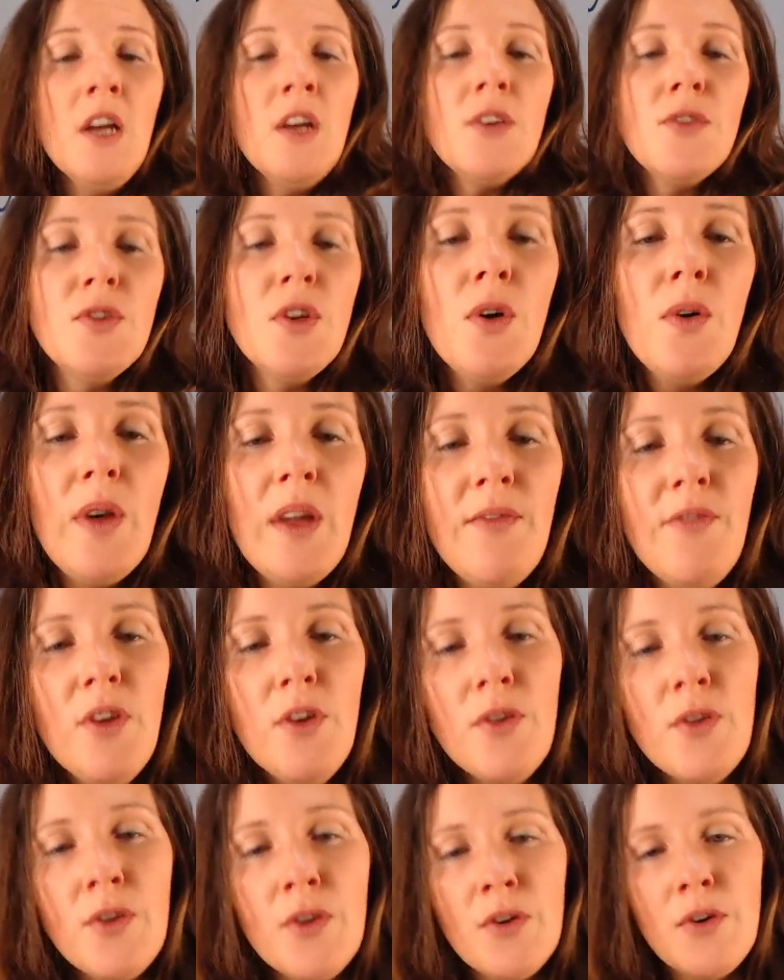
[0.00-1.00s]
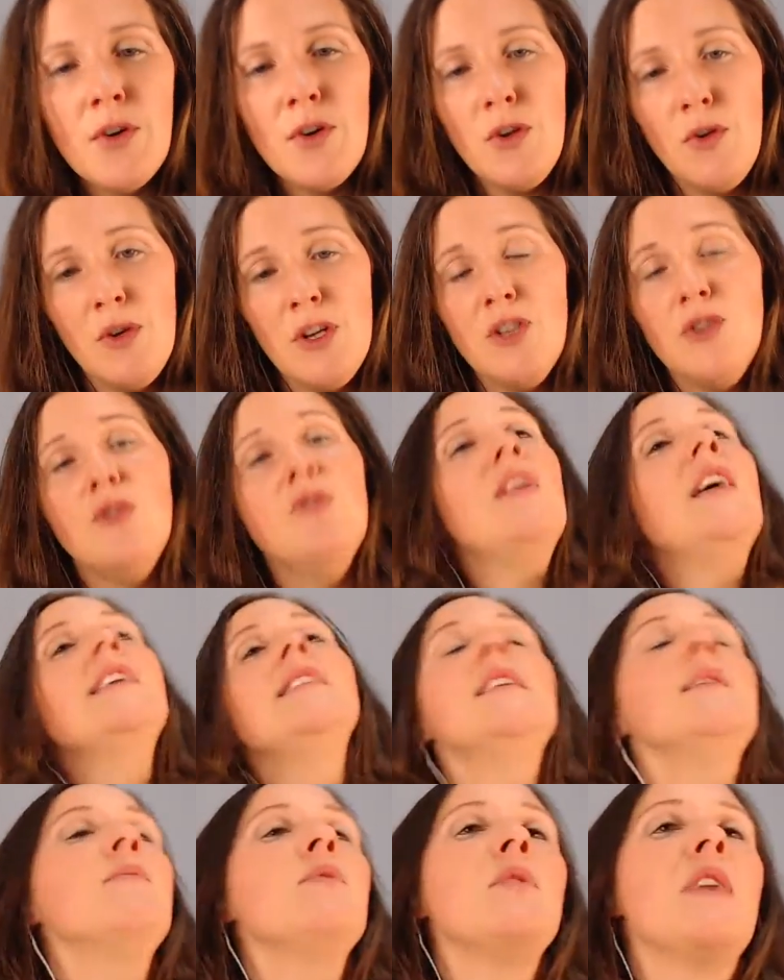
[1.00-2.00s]
So if you can do that
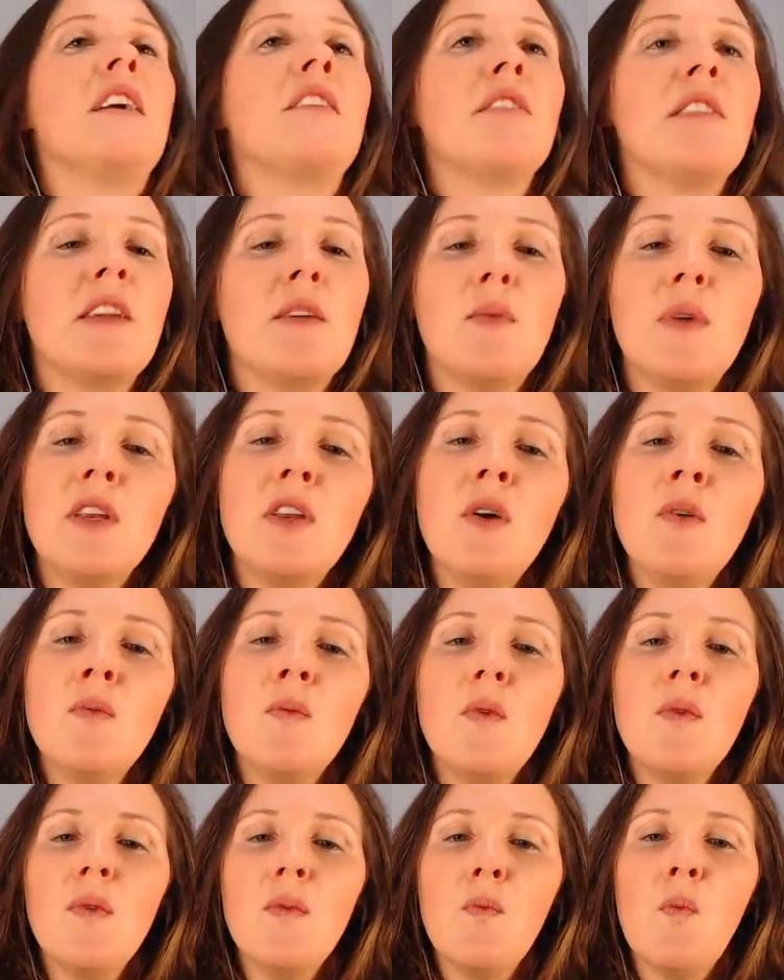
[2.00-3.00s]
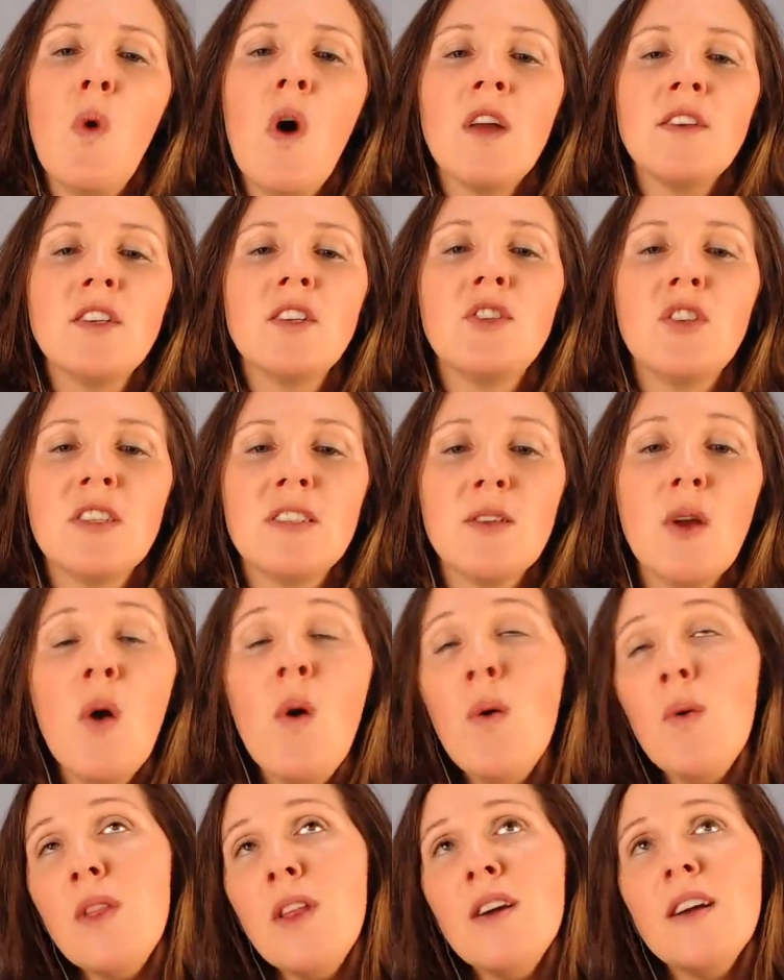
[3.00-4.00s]
temporarily. We don't want to just,
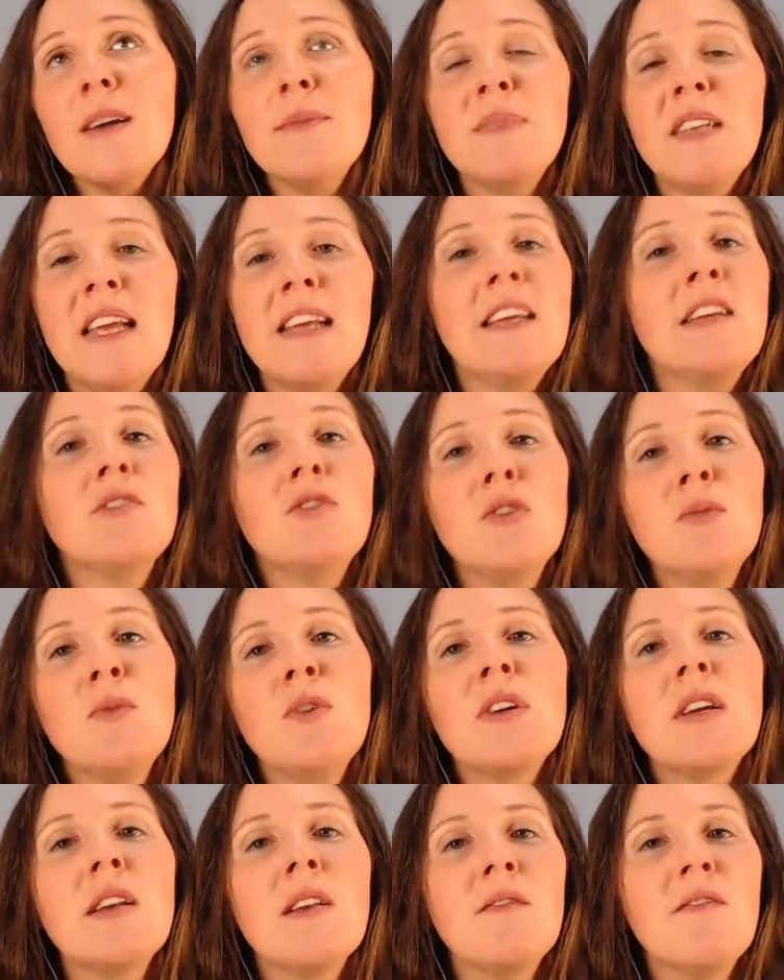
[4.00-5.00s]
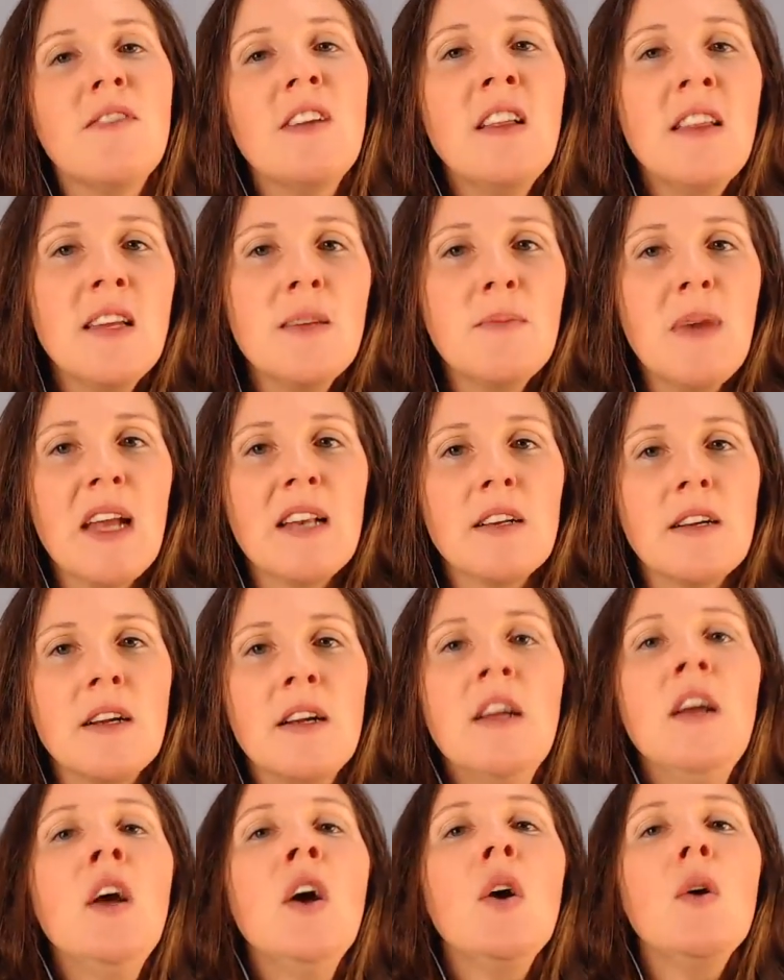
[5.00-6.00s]
oh, look, I'm taking turmeric and I'm feeling
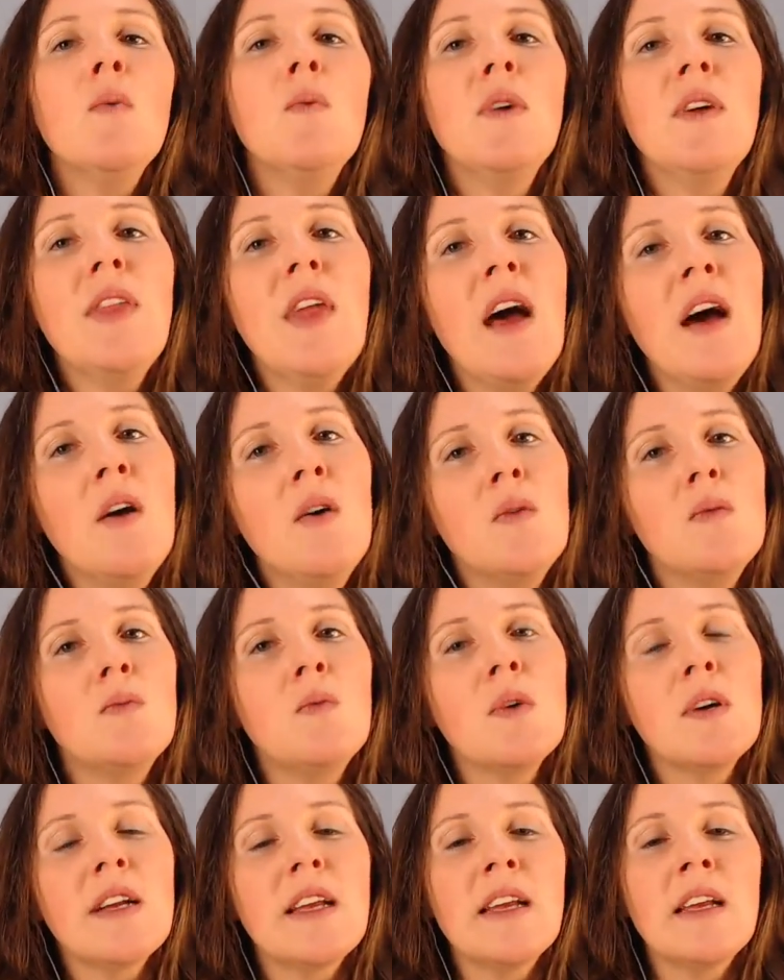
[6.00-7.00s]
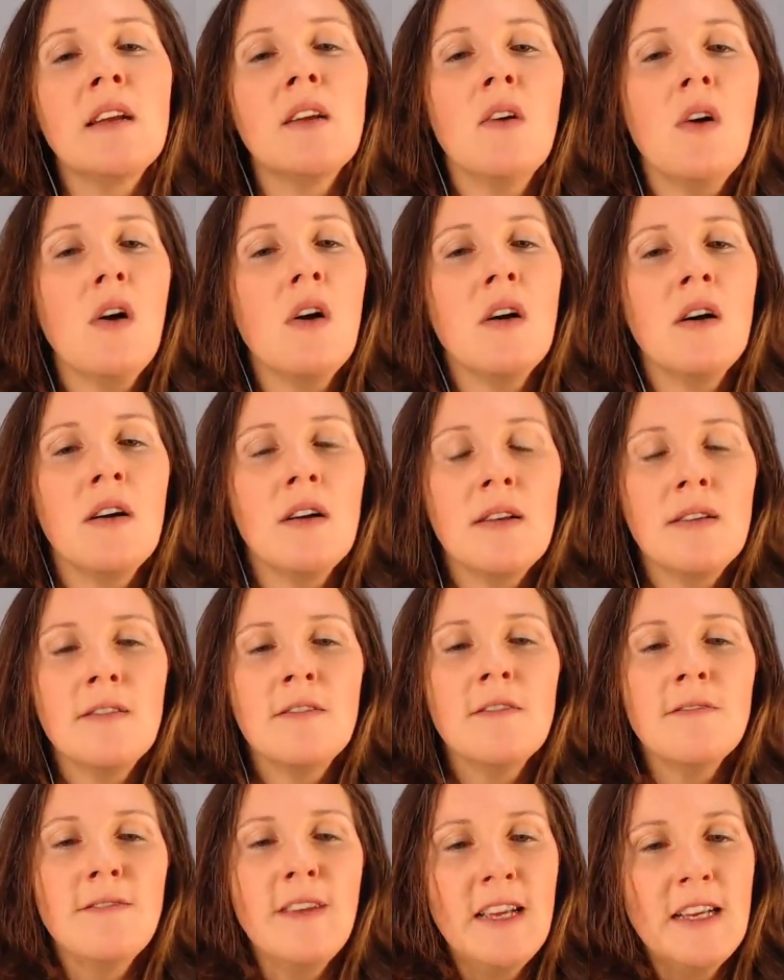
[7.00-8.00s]
better without working
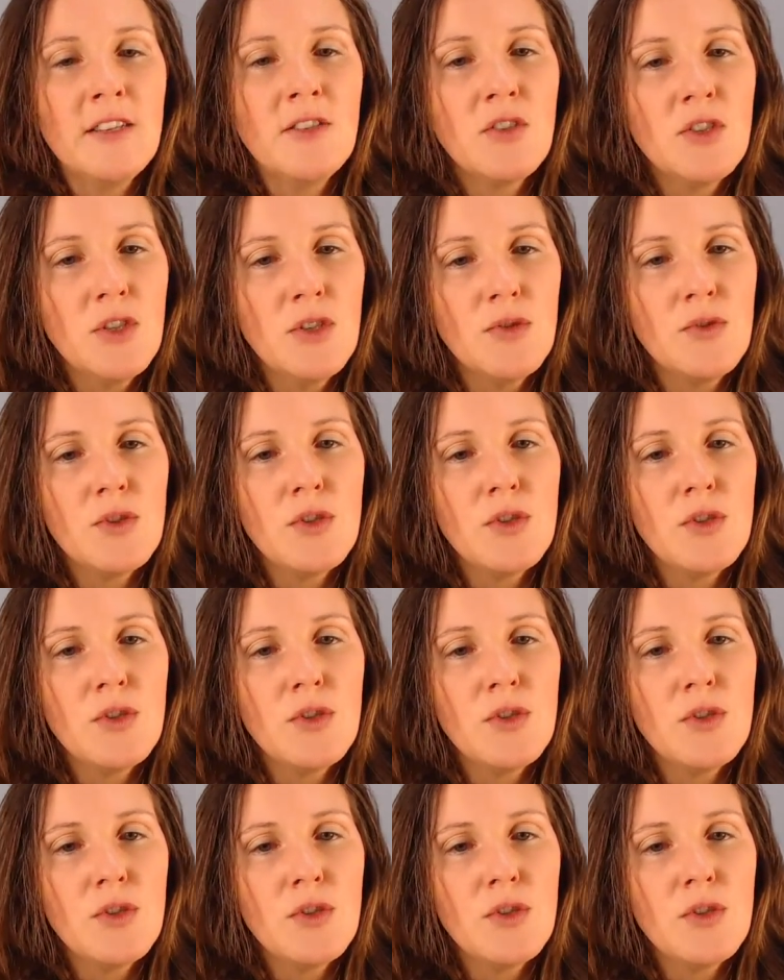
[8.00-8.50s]
on phase 2.